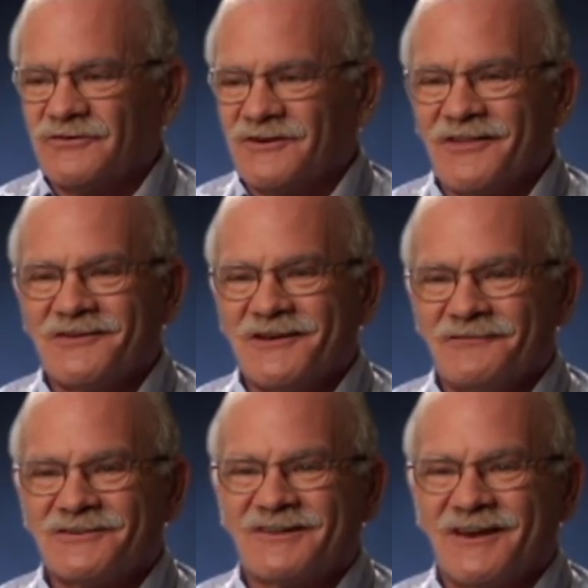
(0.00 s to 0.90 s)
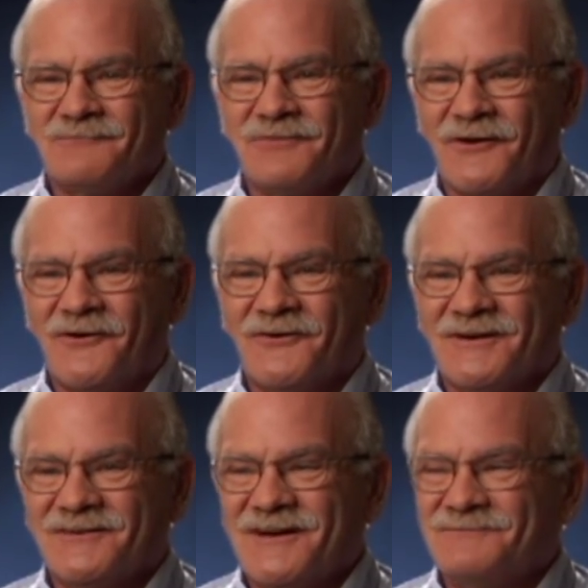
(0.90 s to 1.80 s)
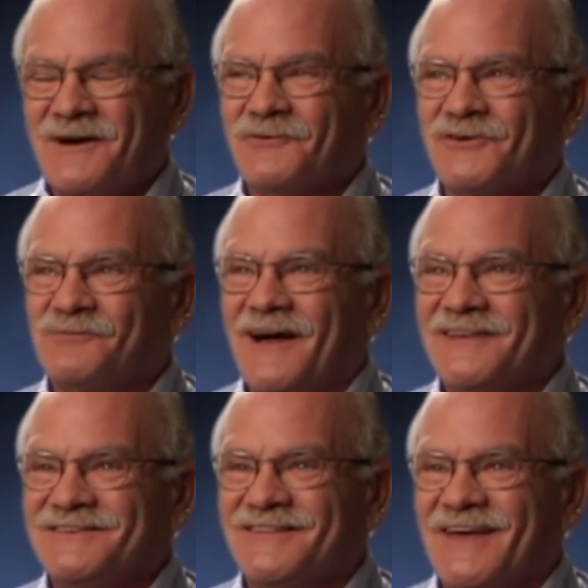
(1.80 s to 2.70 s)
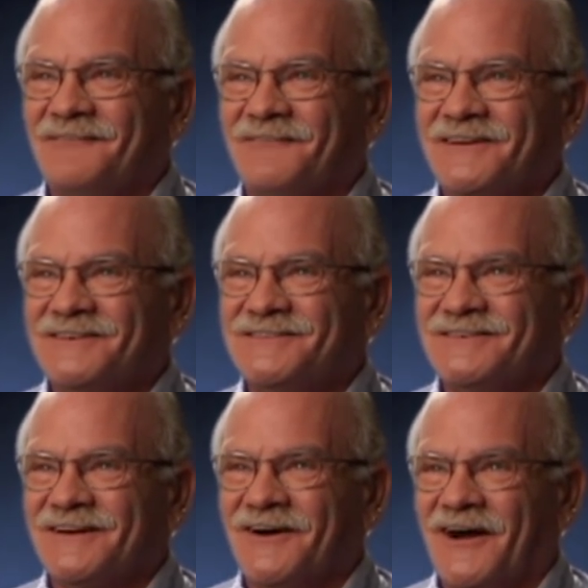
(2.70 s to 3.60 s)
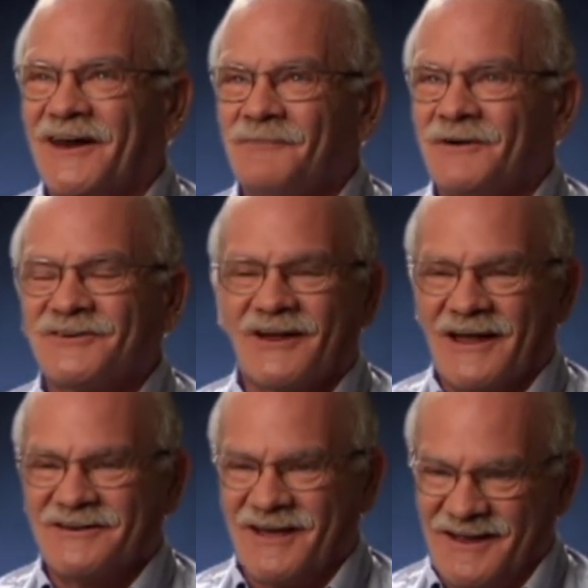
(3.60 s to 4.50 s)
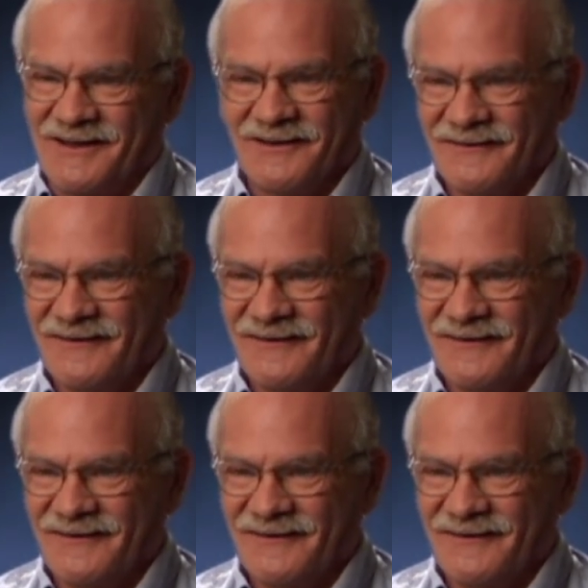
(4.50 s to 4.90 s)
was another devastating blow, and, and my response to that was, God, how much can I take?